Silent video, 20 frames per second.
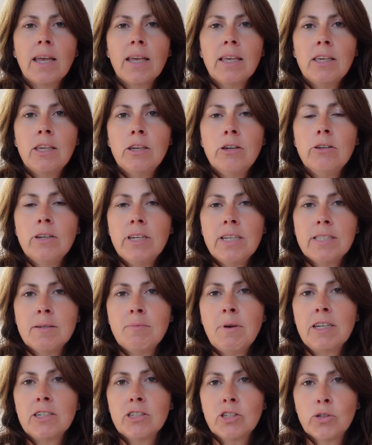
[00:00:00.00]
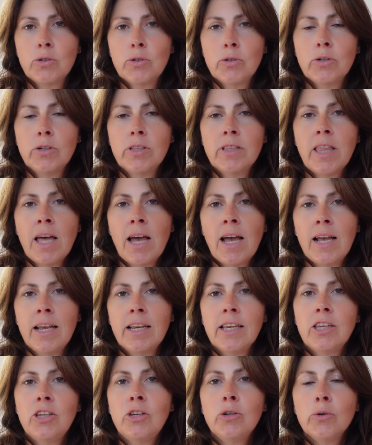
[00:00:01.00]
you need to make sure
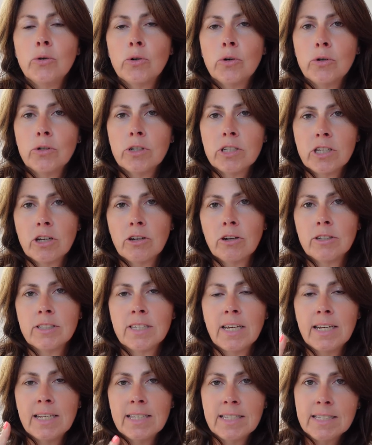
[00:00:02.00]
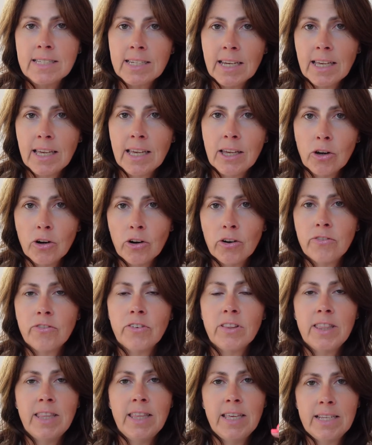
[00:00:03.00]
that your Cornerstone content is ticking
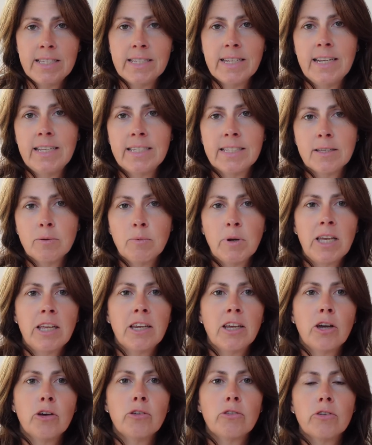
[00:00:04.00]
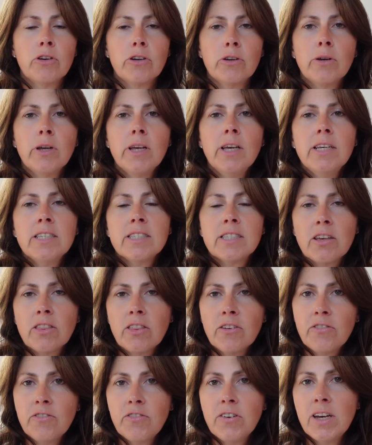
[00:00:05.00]
off this list that we're going to go through. So
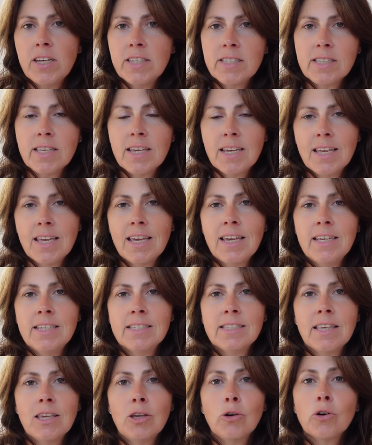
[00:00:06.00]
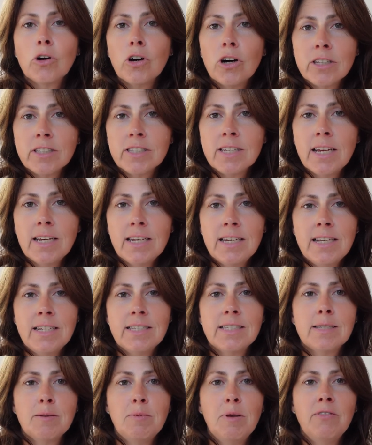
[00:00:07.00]
the first thing is that your content
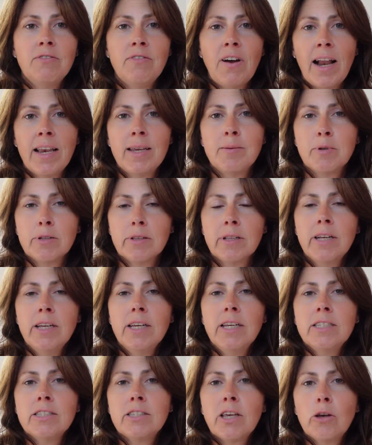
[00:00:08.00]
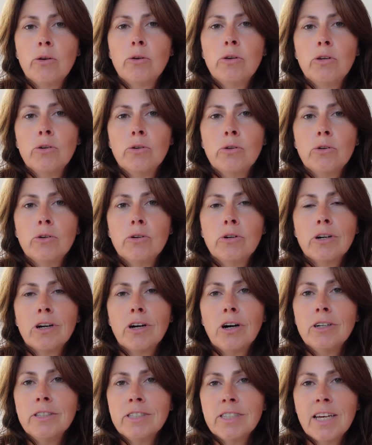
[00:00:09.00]
needs to be valuable. So your
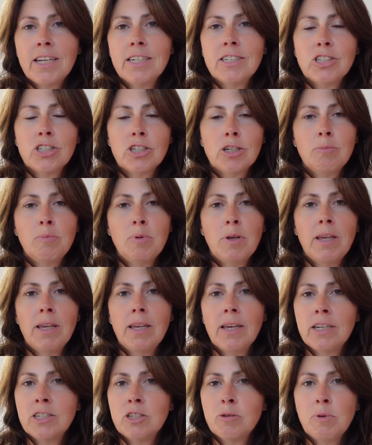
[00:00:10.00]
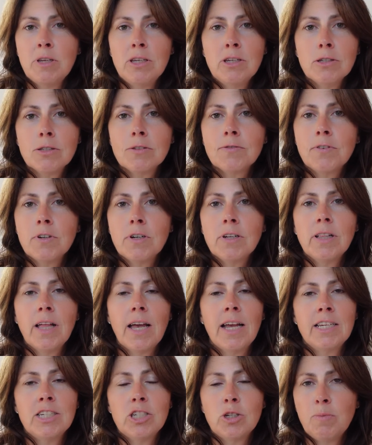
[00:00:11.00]
content should be useful,
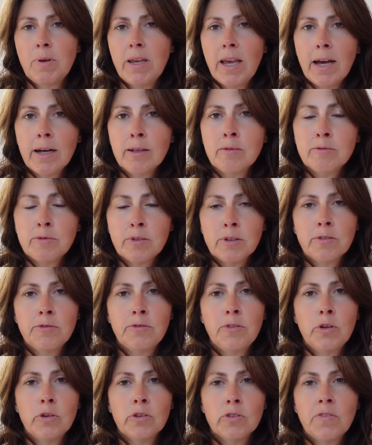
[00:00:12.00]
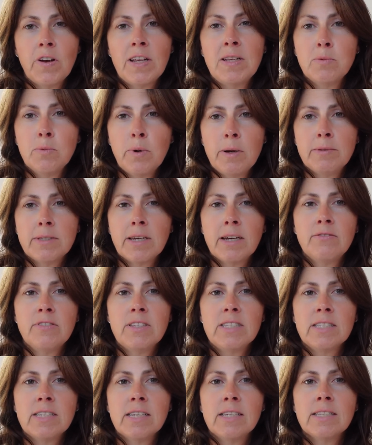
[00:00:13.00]
and it should be helpful for your website
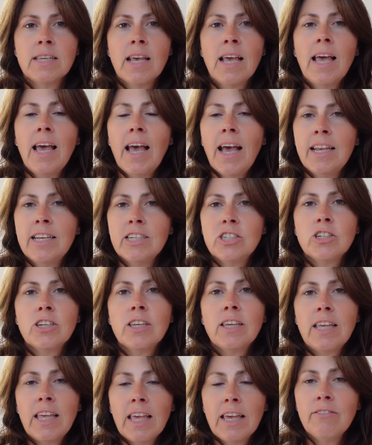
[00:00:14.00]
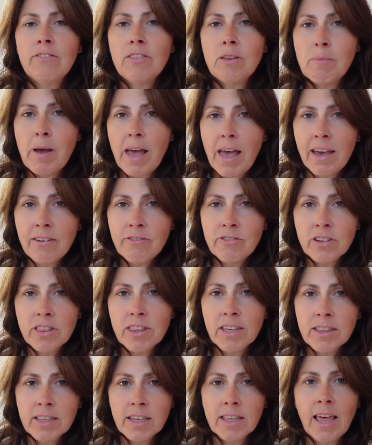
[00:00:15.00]
visitors, and it should give them
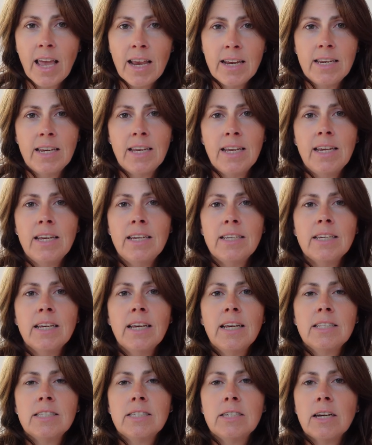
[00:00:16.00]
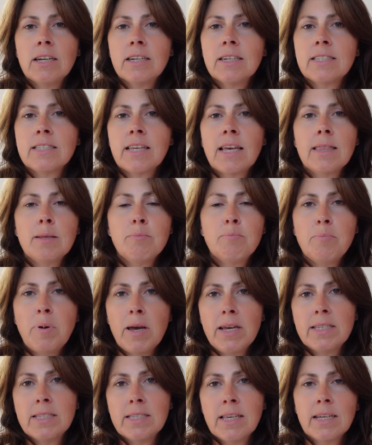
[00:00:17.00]
everything that they need to understand the
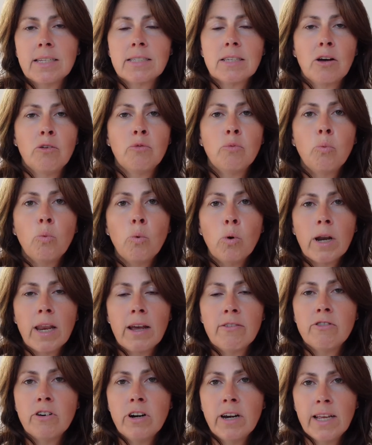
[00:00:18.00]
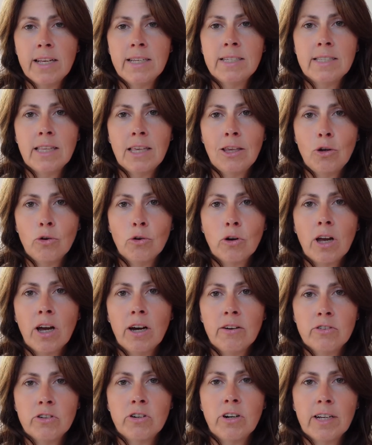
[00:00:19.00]
basics of whatever it is that you're
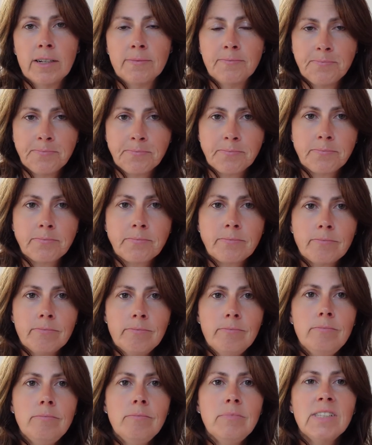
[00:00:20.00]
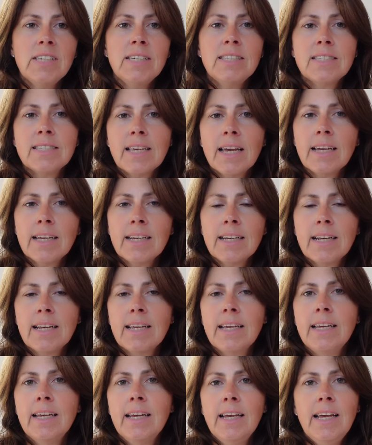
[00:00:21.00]
covering.
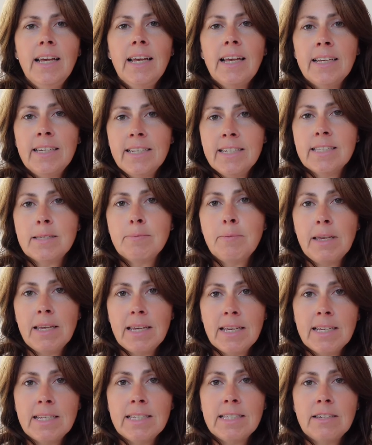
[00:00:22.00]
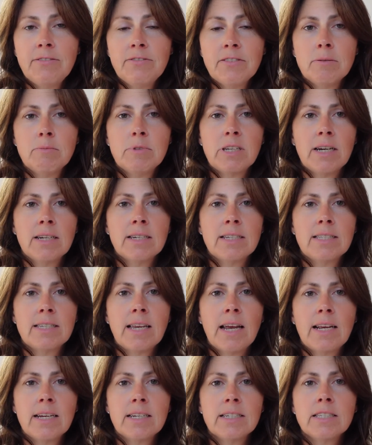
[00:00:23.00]
Secondly, it needs to be easy for them to
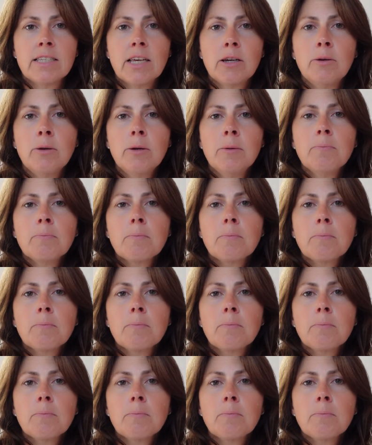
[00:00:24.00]
understand. So